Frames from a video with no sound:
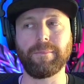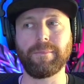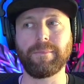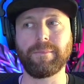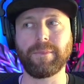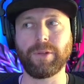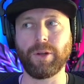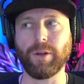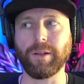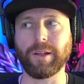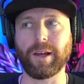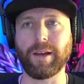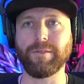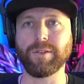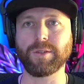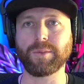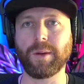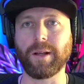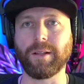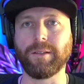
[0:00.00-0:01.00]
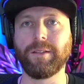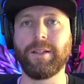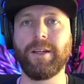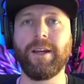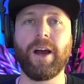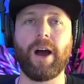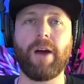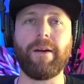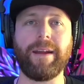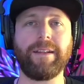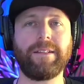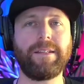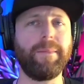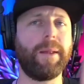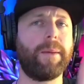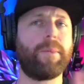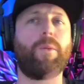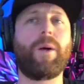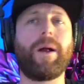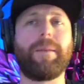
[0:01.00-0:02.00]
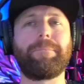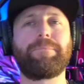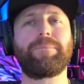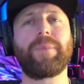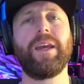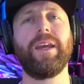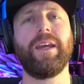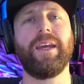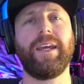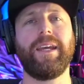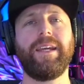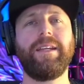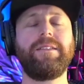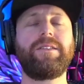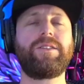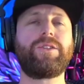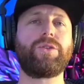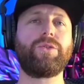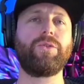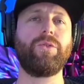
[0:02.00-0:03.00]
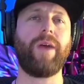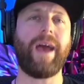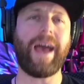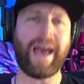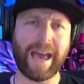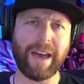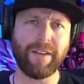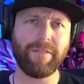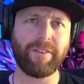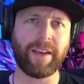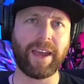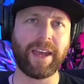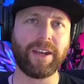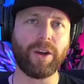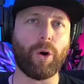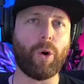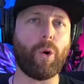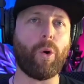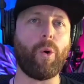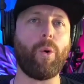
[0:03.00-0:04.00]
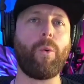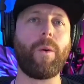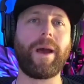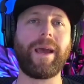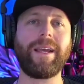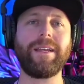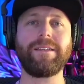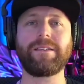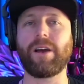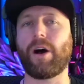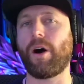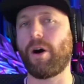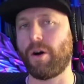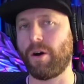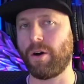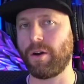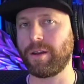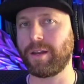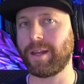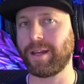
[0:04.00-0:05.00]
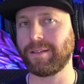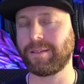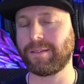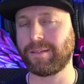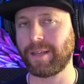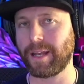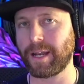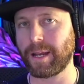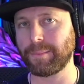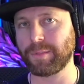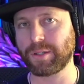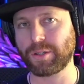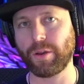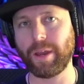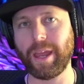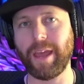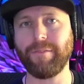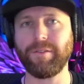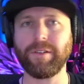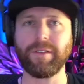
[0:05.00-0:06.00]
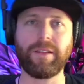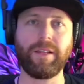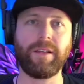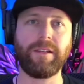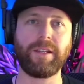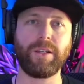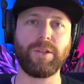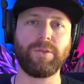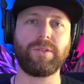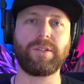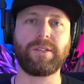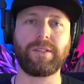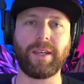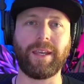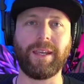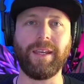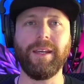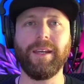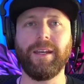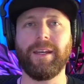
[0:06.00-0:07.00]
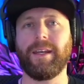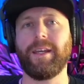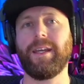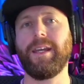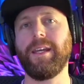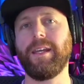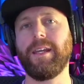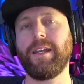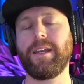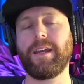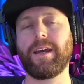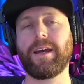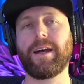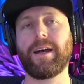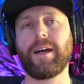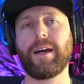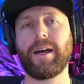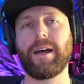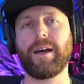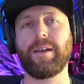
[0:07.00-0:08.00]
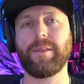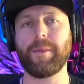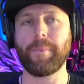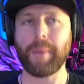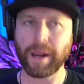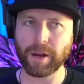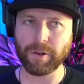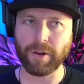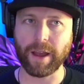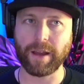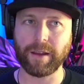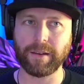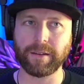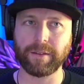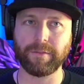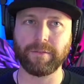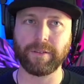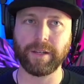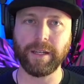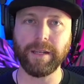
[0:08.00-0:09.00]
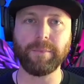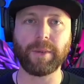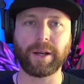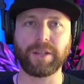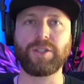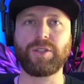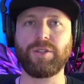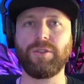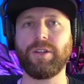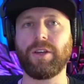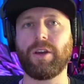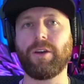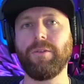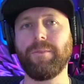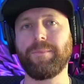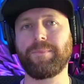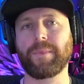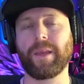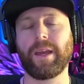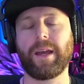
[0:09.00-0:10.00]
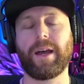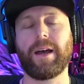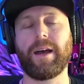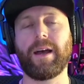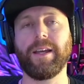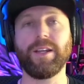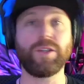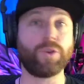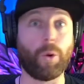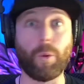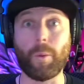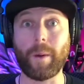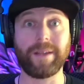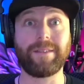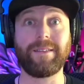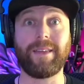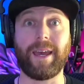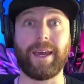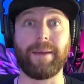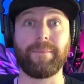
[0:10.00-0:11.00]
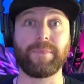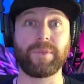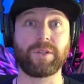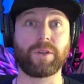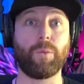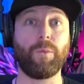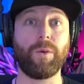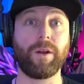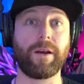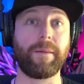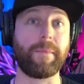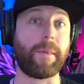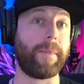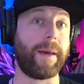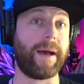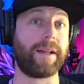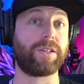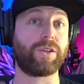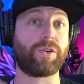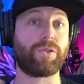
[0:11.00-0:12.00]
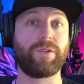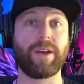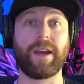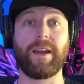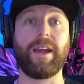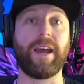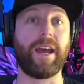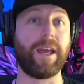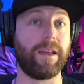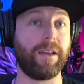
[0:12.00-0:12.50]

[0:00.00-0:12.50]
not live as well. All right, tip number 1 is to have an always on setup. So everything that you see in the background in my studio is always there. So when I'm about to create a